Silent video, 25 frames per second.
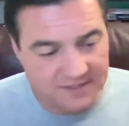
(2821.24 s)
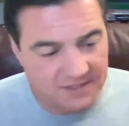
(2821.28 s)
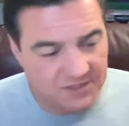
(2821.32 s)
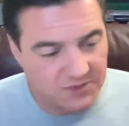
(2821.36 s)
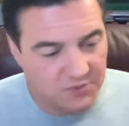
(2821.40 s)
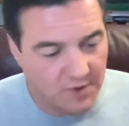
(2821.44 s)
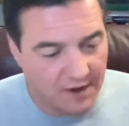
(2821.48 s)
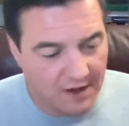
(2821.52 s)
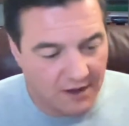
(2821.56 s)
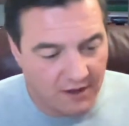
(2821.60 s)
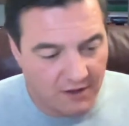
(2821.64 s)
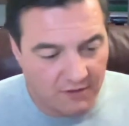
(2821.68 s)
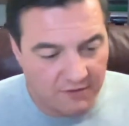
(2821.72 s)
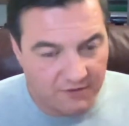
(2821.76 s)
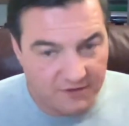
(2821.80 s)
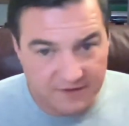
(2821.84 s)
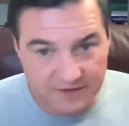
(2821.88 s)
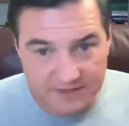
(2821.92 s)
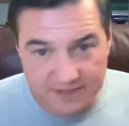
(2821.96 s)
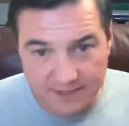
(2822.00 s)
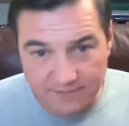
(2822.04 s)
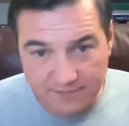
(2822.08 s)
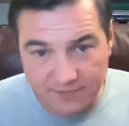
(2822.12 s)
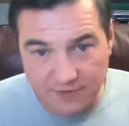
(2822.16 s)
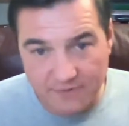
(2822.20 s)
as well, the
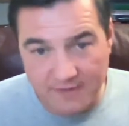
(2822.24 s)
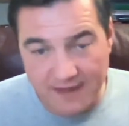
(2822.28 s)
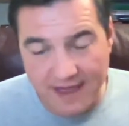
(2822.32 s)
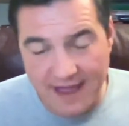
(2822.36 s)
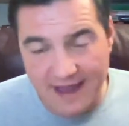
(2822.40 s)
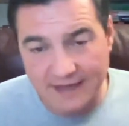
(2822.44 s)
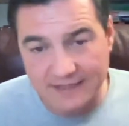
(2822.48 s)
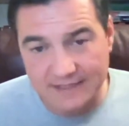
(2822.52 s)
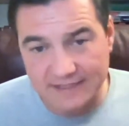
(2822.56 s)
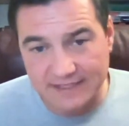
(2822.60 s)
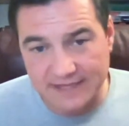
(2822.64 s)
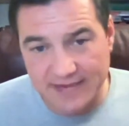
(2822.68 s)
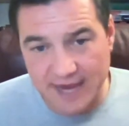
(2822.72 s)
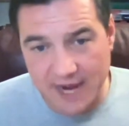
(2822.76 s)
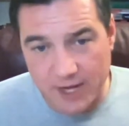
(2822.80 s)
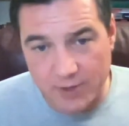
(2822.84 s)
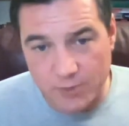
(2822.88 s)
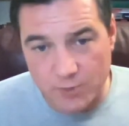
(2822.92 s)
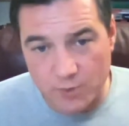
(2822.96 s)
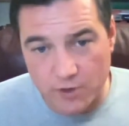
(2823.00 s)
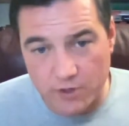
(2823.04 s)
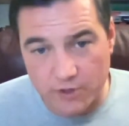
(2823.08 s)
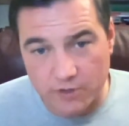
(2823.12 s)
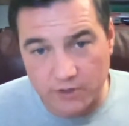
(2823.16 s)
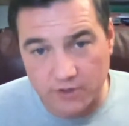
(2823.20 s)
diplomats, the aid
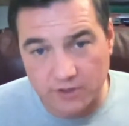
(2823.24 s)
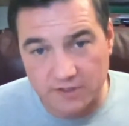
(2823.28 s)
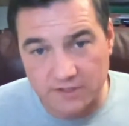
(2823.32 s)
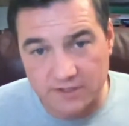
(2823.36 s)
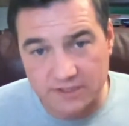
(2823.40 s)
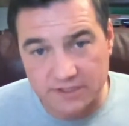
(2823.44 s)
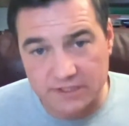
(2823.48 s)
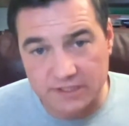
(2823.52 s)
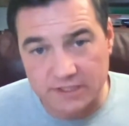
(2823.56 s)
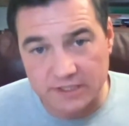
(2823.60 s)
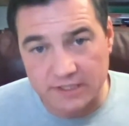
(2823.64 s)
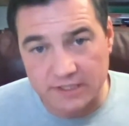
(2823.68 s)
workers.